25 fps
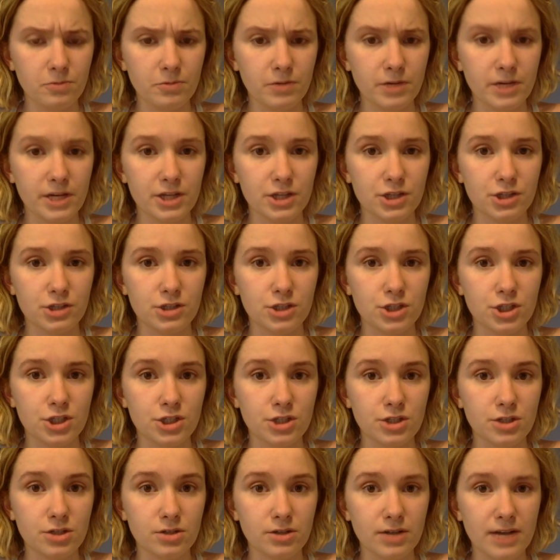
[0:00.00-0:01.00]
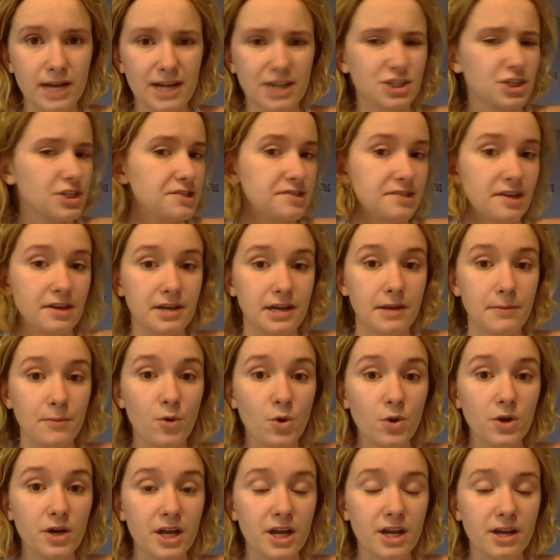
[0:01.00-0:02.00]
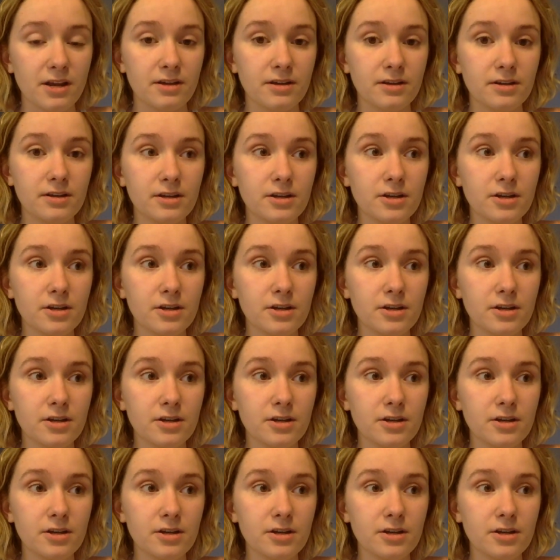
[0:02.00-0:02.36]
which actually Sunday morning,